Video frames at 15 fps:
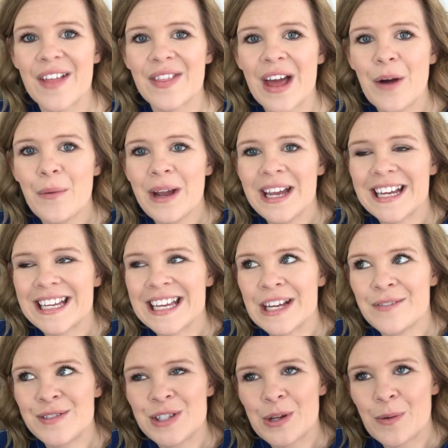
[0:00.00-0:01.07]
That way it
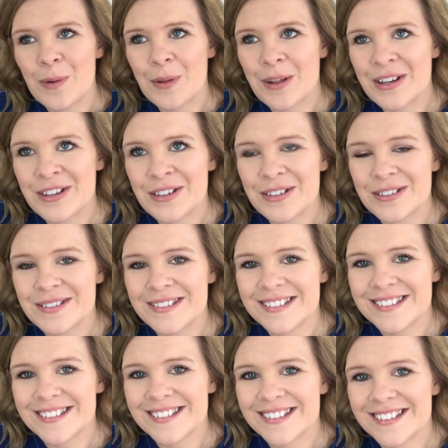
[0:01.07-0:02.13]
gives you a little,
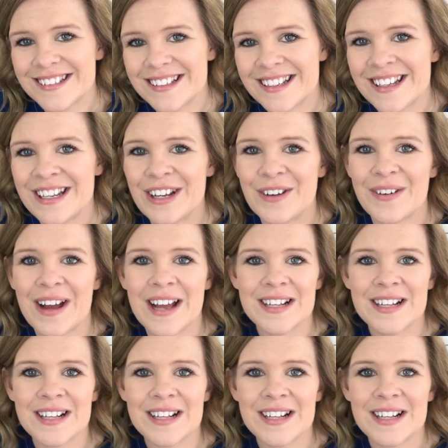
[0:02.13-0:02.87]
you know,